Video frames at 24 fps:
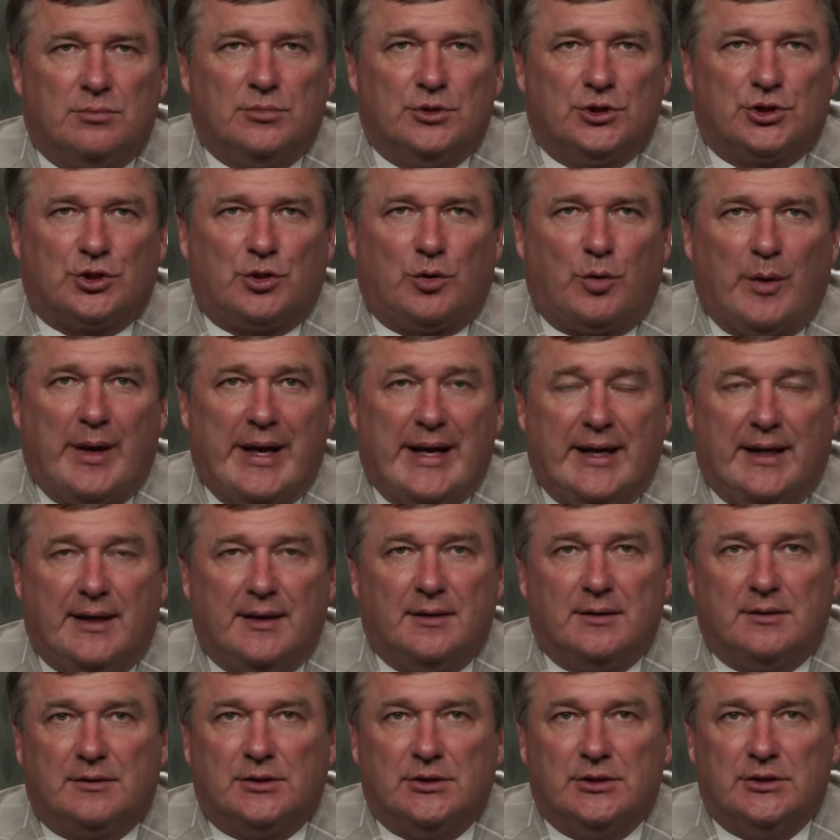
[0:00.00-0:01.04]
just credit
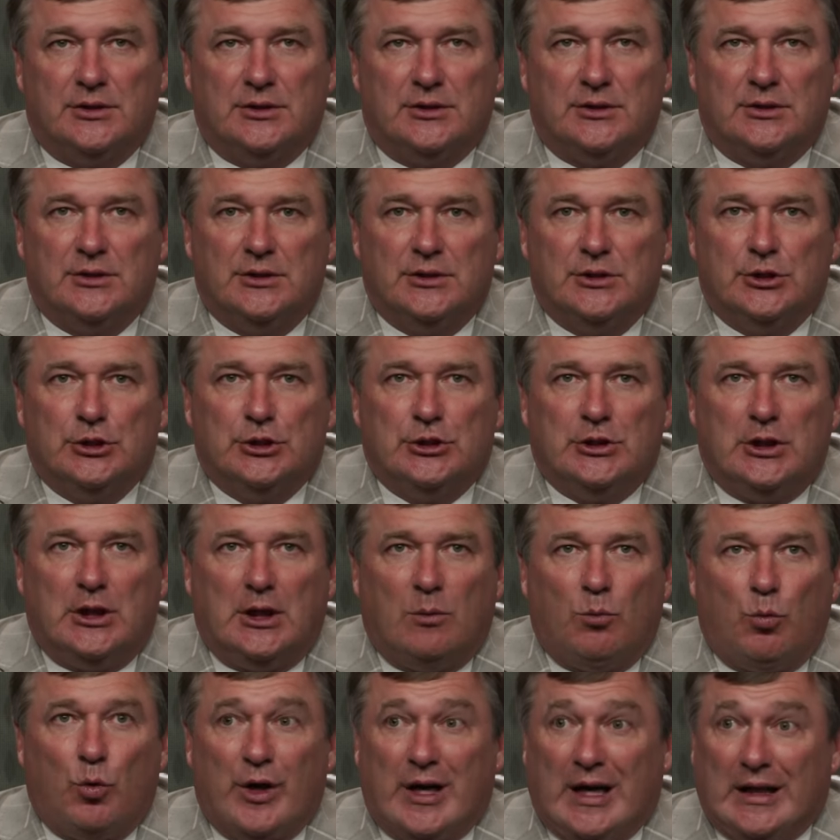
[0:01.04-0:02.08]
to
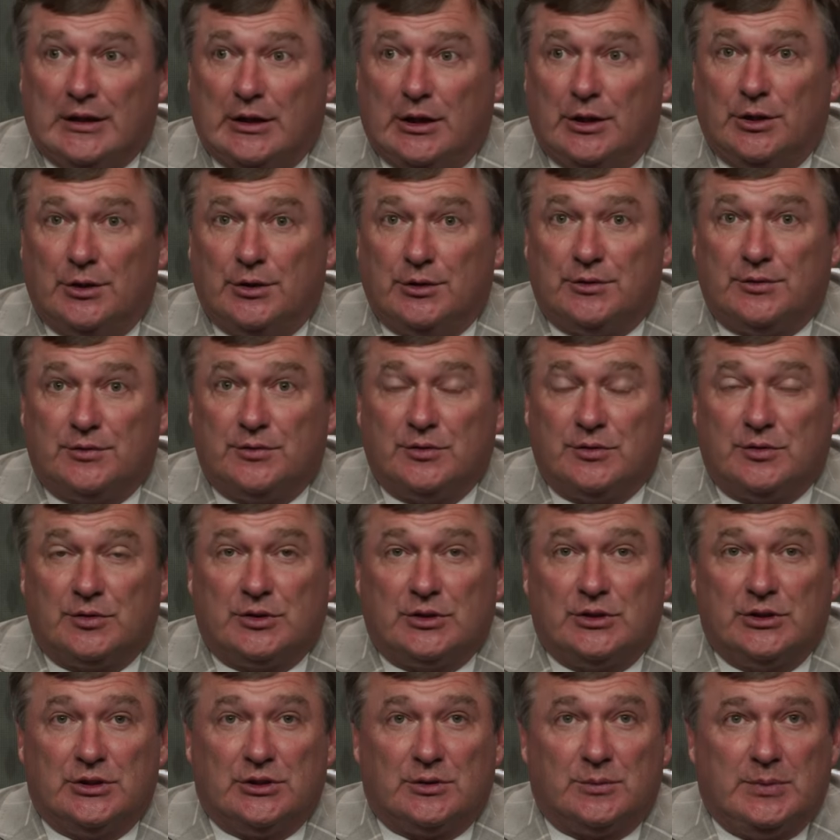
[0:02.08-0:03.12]
what I learned,
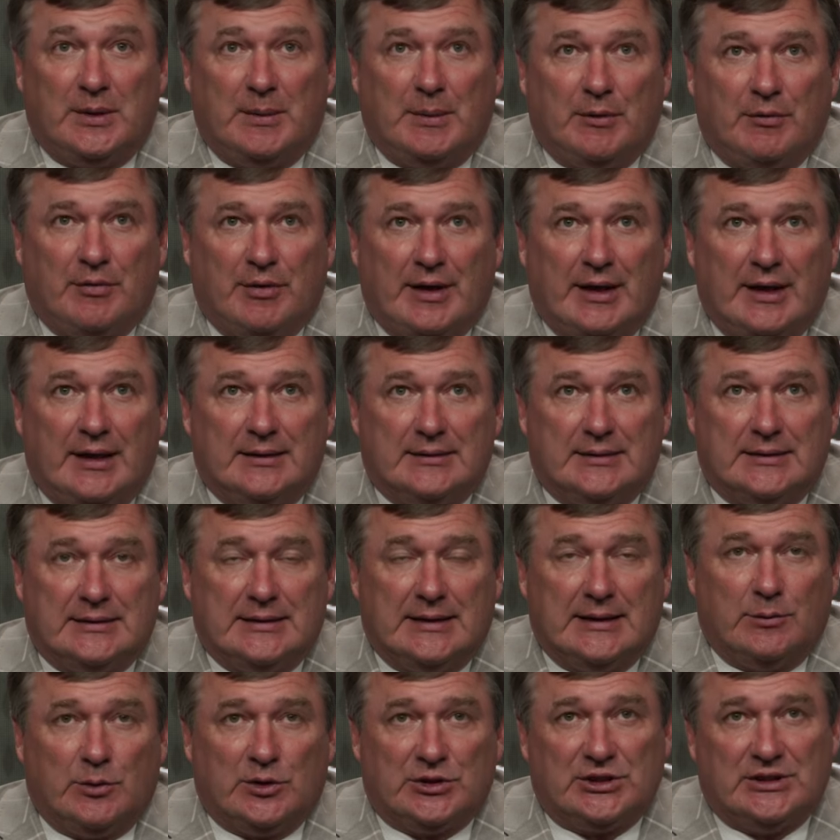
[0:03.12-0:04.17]
because people forget
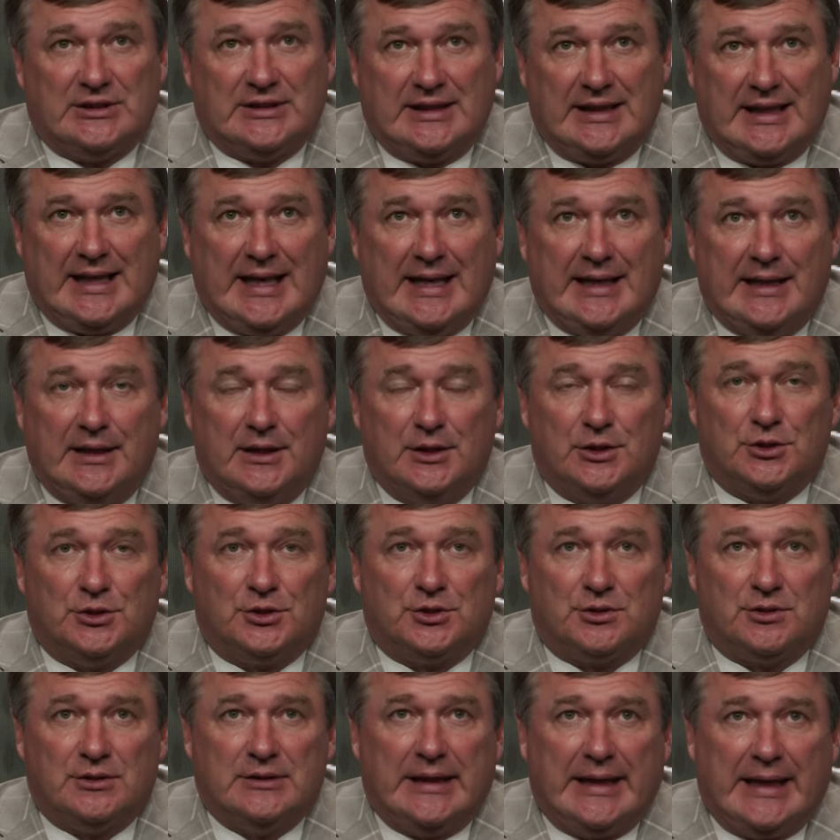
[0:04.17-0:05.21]
that it wasn't the 9
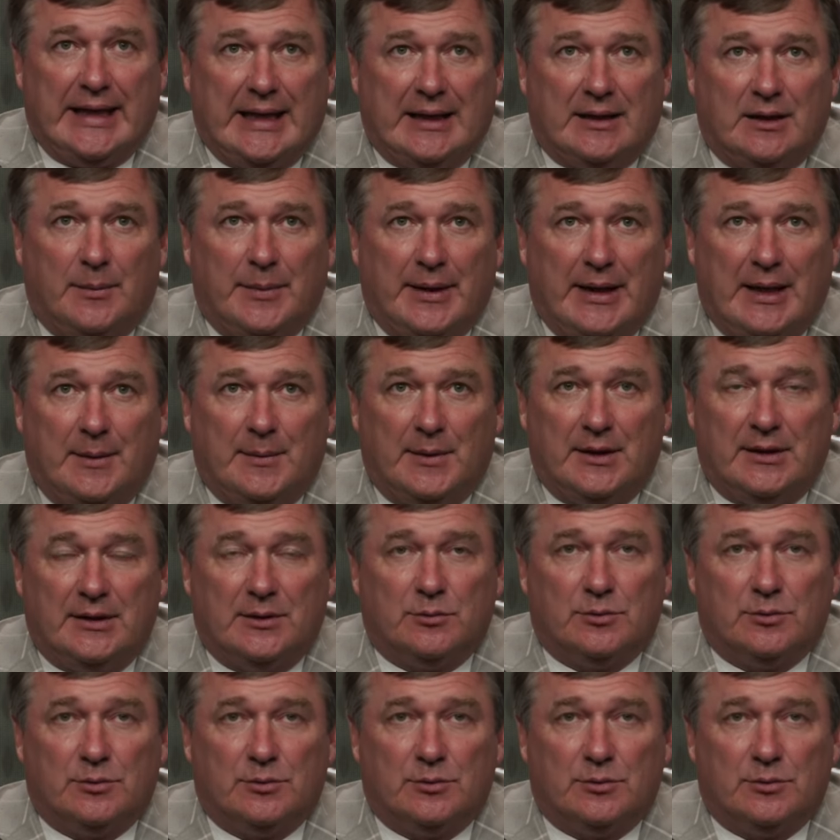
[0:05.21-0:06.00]
years at Alabama.